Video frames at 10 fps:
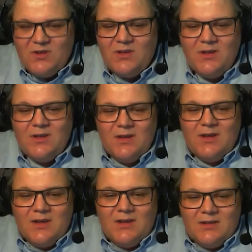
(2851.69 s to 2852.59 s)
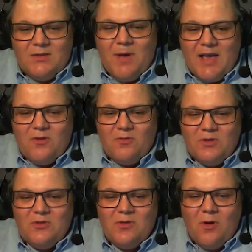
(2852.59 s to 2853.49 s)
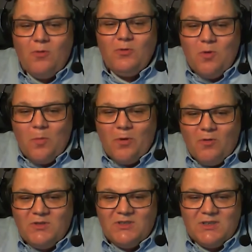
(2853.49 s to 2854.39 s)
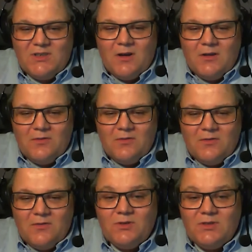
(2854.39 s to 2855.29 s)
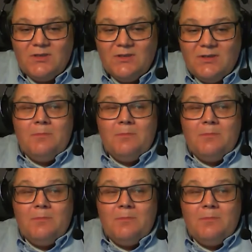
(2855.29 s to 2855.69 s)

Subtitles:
the background on how to approach this kind of issues.